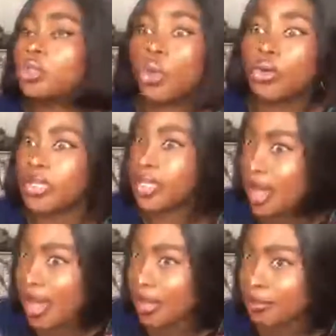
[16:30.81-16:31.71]
You don't
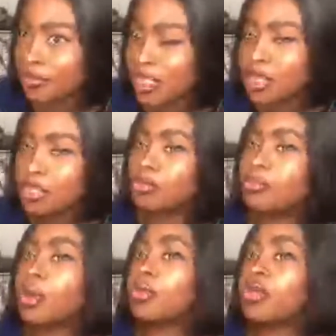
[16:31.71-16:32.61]
own a car.
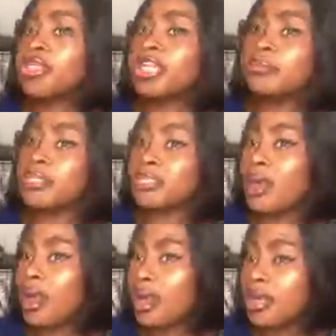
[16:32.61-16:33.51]
You borrow your
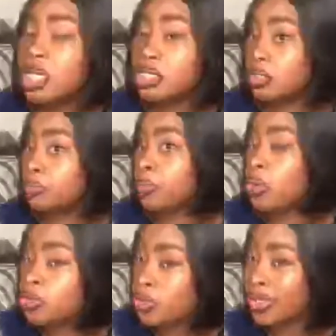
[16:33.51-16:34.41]
neighbor's car,
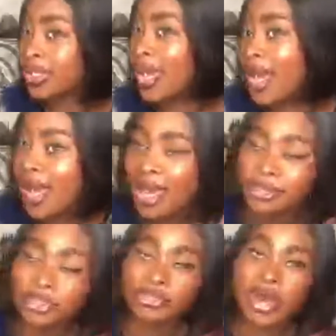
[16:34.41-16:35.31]
you pose with the
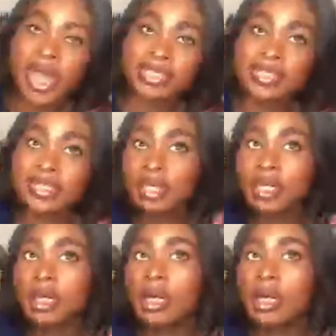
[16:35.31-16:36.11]
car and you write,